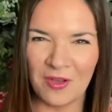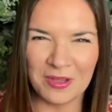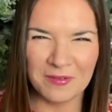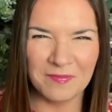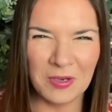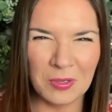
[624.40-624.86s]

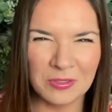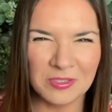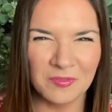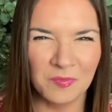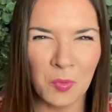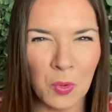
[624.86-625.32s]
for lots of
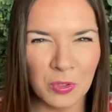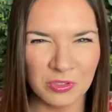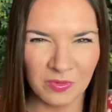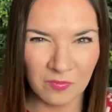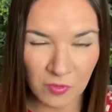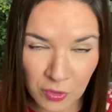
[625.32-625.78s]
walks
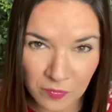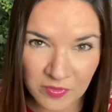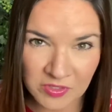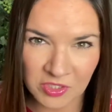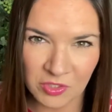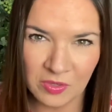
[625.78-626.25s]
with Rufus
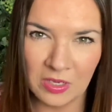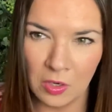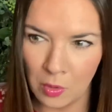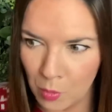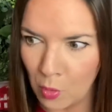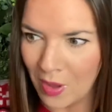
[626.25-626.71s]
and doing a lot
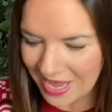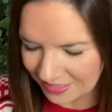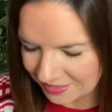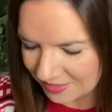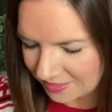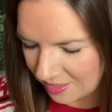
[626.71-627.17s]
more
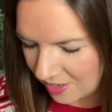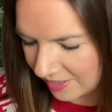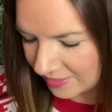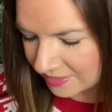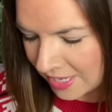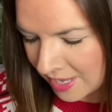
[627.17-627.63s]

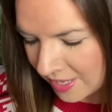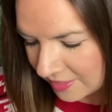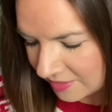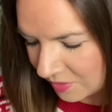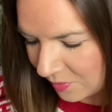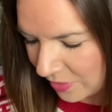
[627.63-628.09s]
exercise.
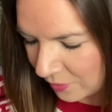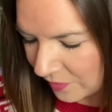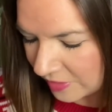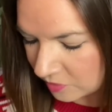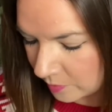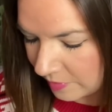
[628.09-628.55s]
So I thought
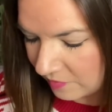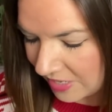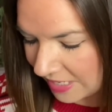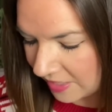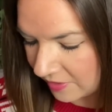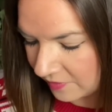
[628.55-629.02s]
this would be really
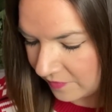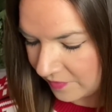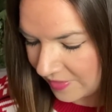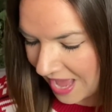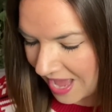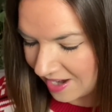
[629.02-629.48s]
good for
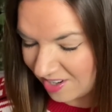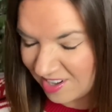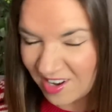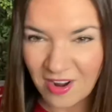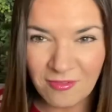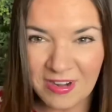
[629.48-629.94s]
that. And
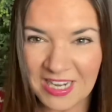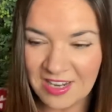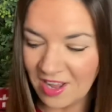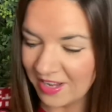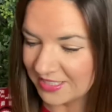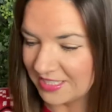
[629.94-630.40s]
I really
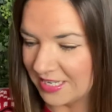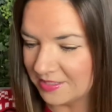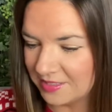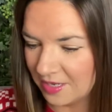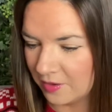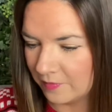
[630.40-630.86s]
liked it.
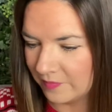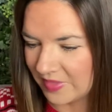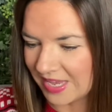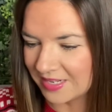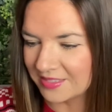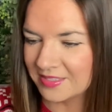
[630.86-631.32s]
So
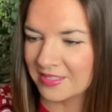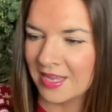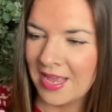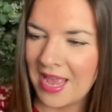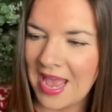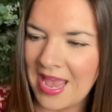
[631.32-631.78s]
it's
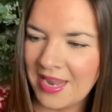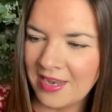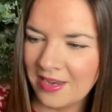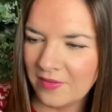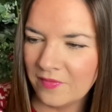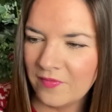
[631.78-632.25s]

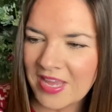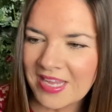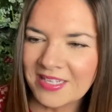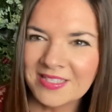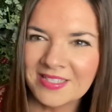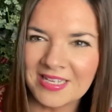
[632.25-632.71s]

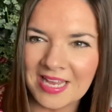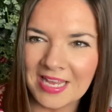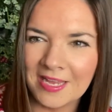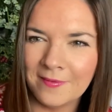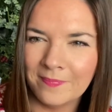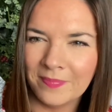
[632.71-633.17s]

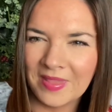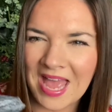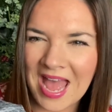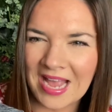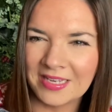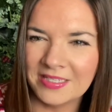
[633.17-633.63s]
NVC
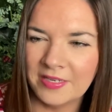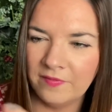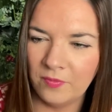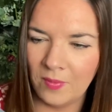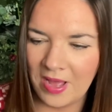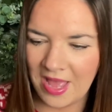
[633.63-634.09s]
Active
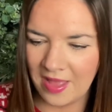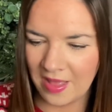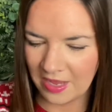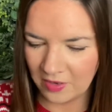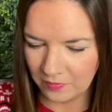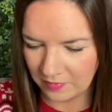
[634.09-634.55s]
Wear.
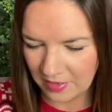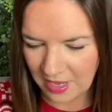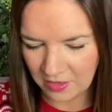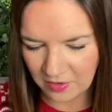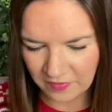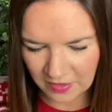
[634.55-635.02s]
Hang
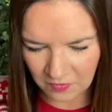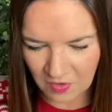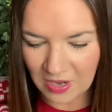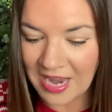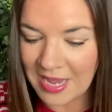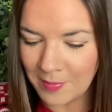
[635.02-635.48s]
on. I think I've got a
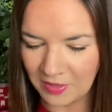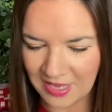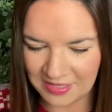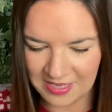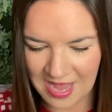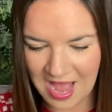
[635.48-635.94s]
label.
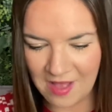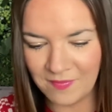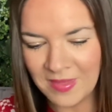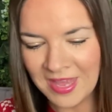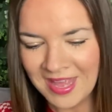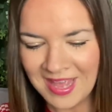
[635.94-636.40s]
Yes, I have.
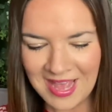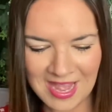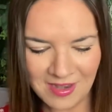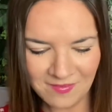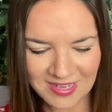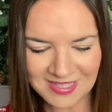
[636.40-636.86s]

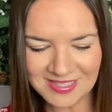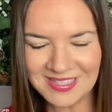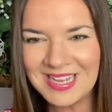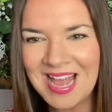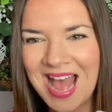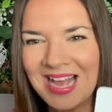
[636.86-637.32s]

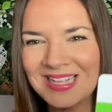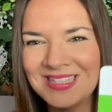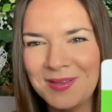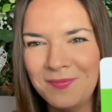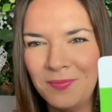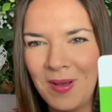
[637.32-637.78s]
NVC
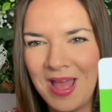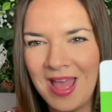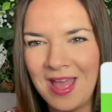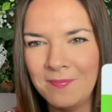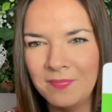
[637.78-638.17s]
Active Wear.